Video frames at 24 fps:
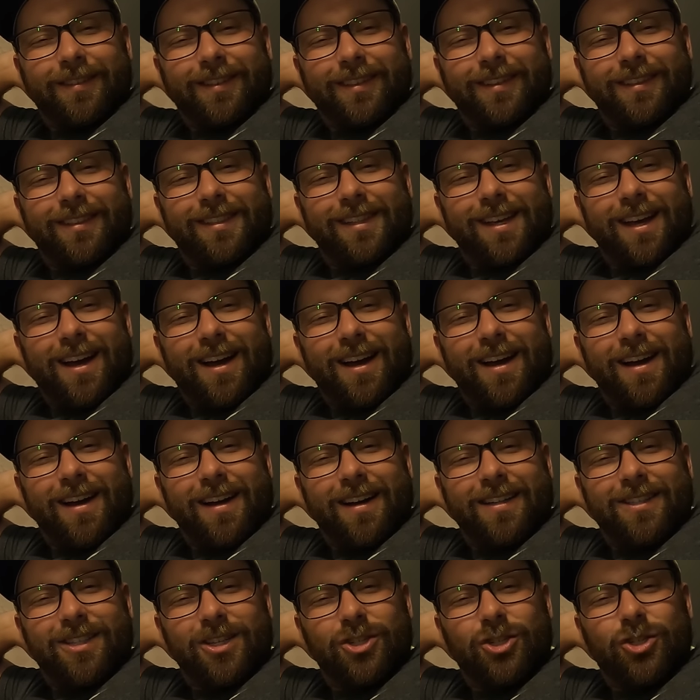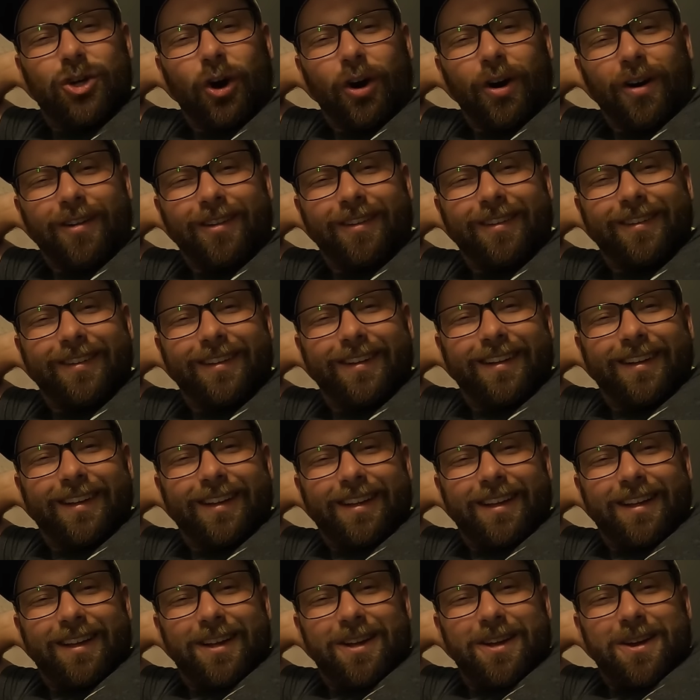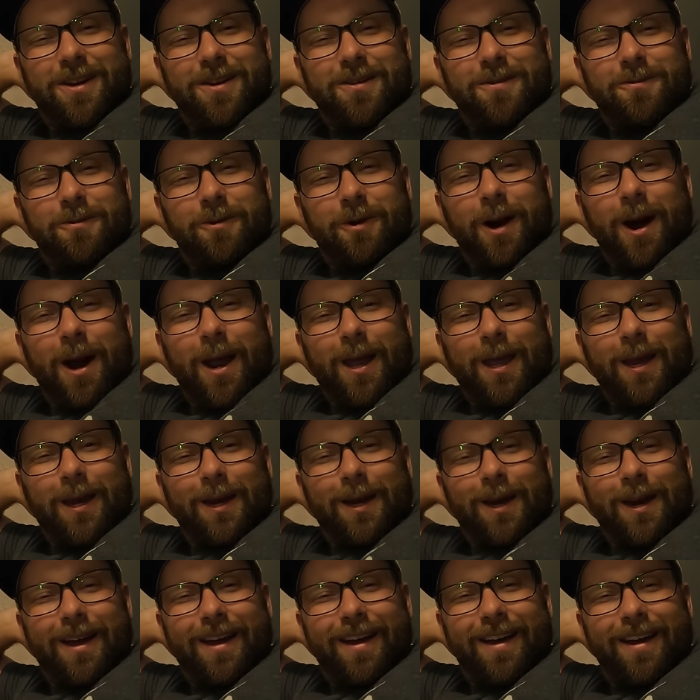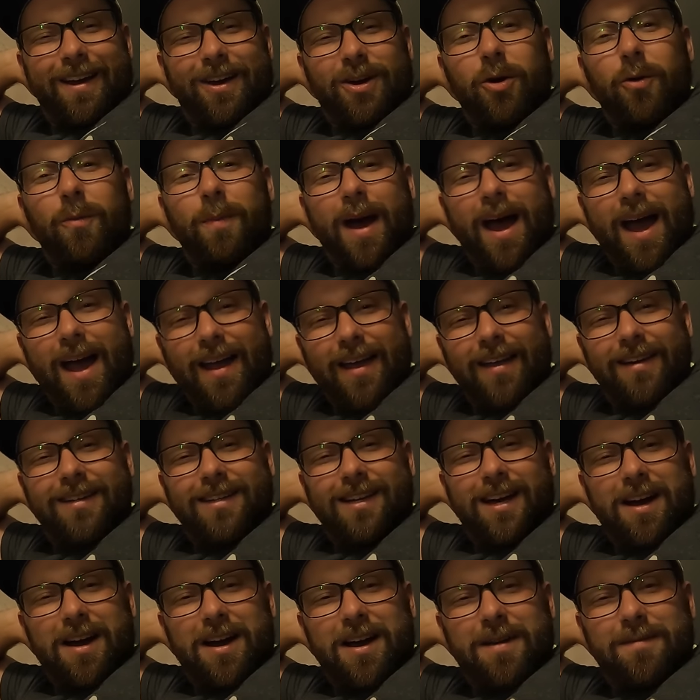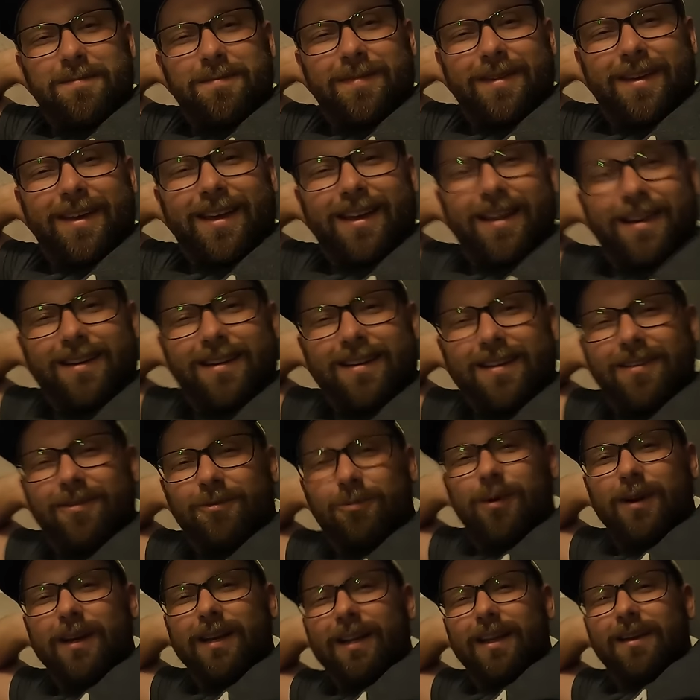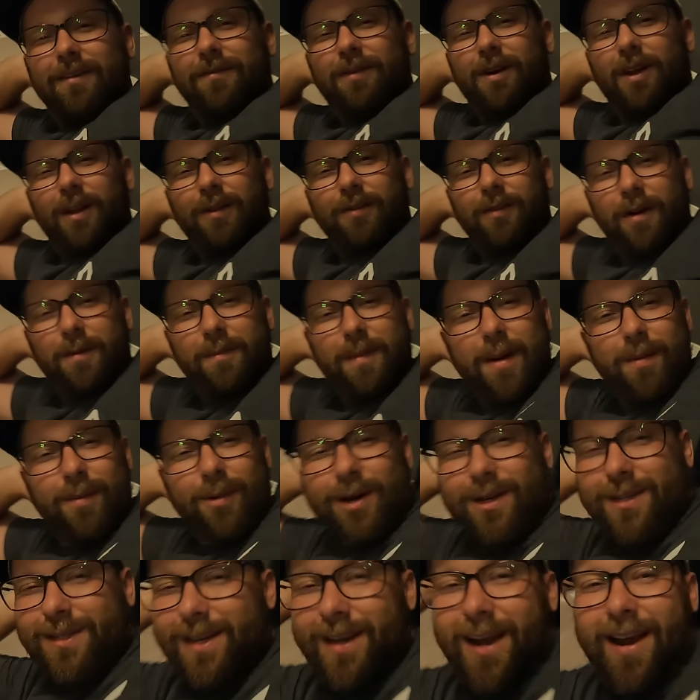It's a, it's a journal where I can uh, go back in time and relive all of our memories